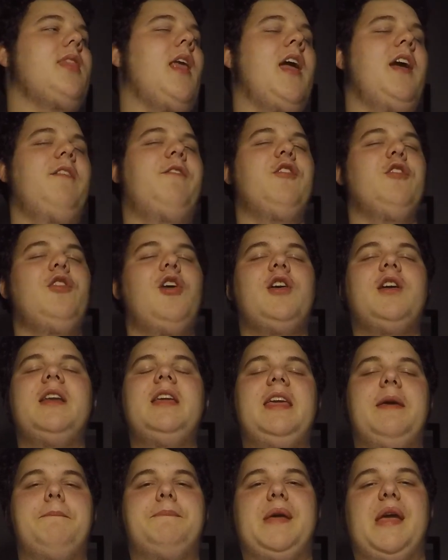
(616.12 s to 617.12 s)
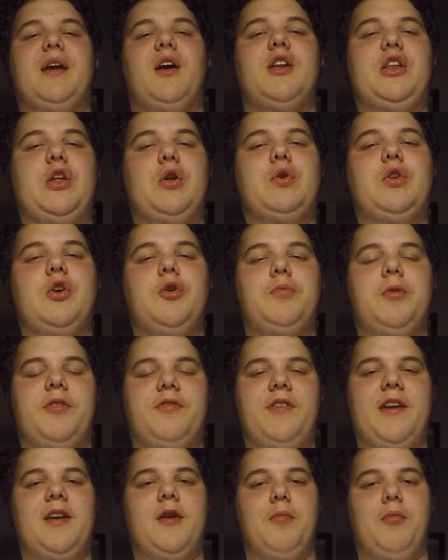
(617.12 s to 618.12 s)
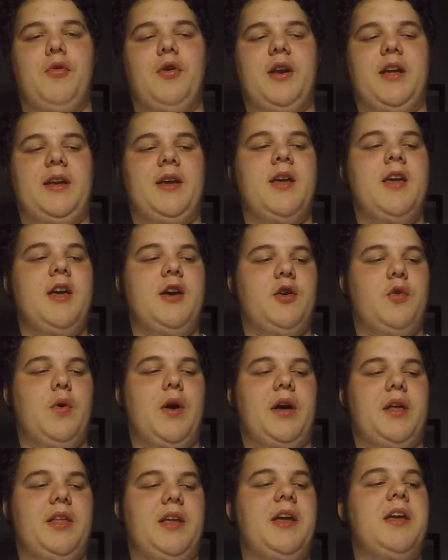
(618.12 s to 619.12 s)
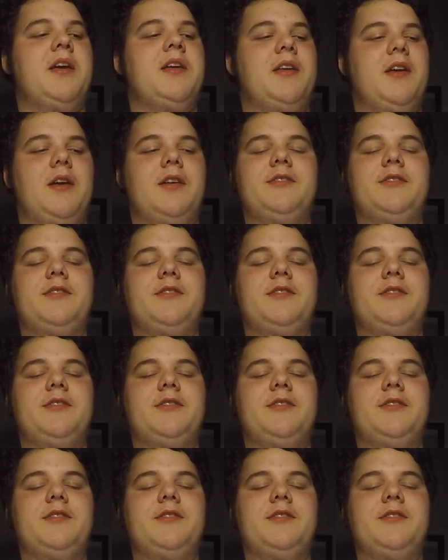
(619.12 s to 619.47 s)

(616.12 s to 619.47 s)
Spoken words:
if you're looking to get big on YouTube with fingerboarding quickly,